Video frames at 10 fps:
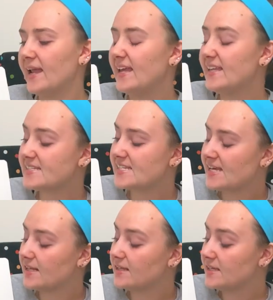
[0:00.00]

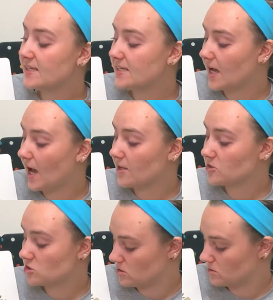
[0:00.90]
Until he got
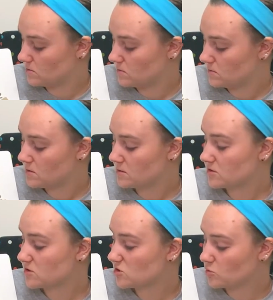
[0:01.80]
to
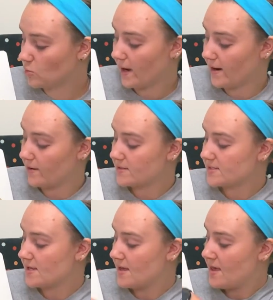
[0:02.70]

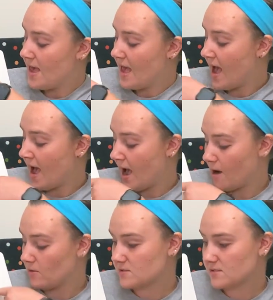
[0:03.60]
square's
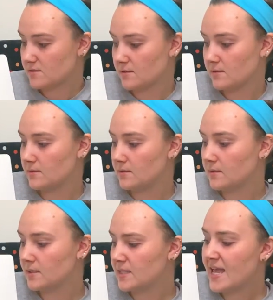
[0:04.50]
house.
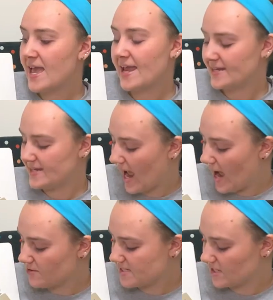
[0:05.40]

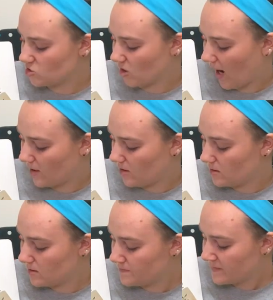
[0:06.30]
Now, said
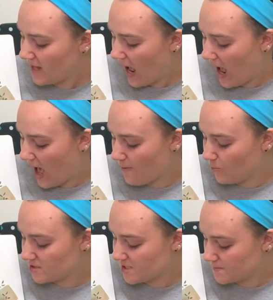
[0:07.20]
triangle, I
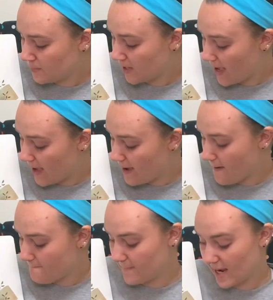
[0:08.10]
will play
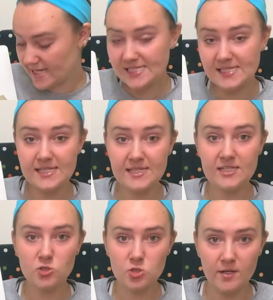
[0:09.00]
my sneaky
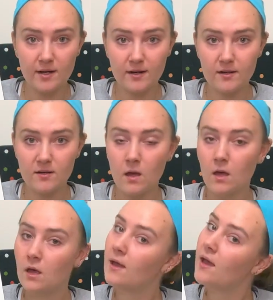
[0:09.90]
trick.
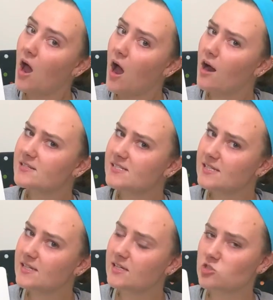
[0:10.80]
Are
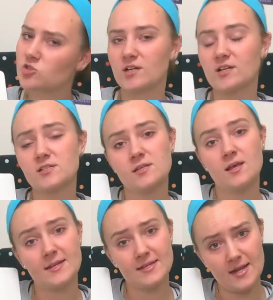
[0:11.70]
sneaky tricks
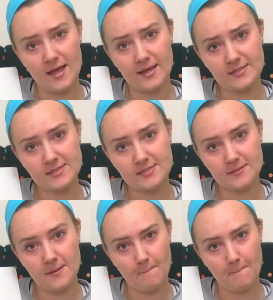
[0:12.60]
nice?